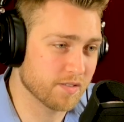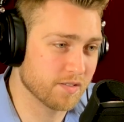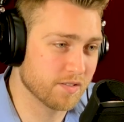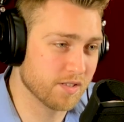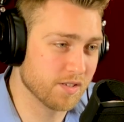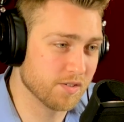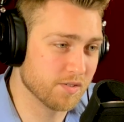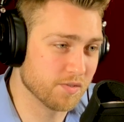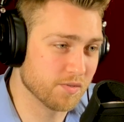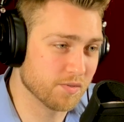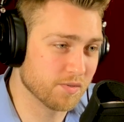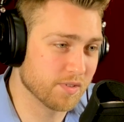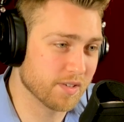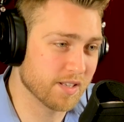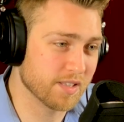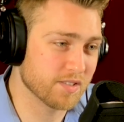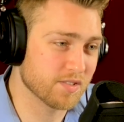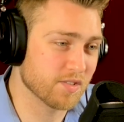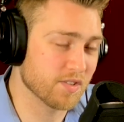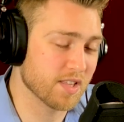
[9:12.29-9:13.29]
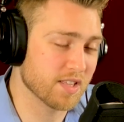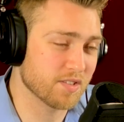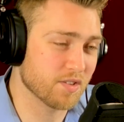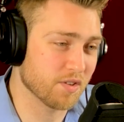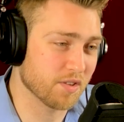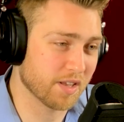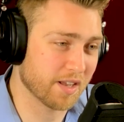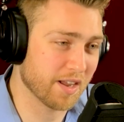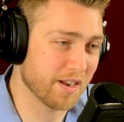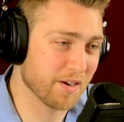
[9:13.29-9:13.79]
do, and so that's all
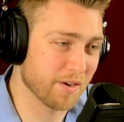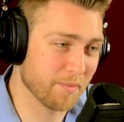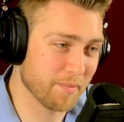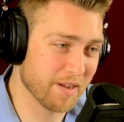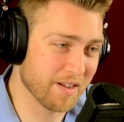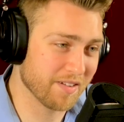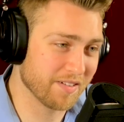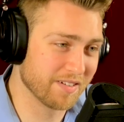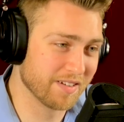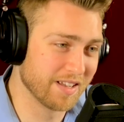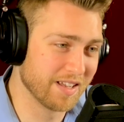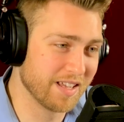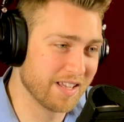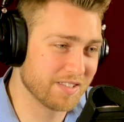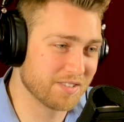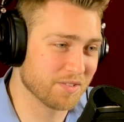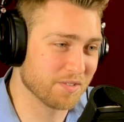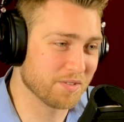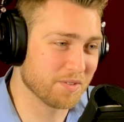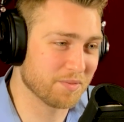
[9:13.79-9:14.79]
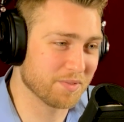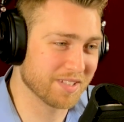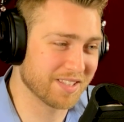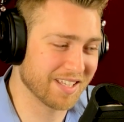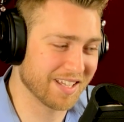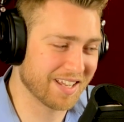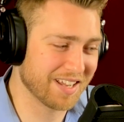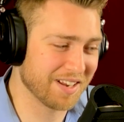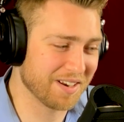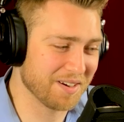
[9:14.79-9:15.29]
they care about. Yeah, it's only what
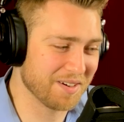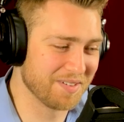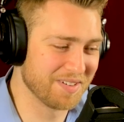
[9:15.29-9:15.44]
they care.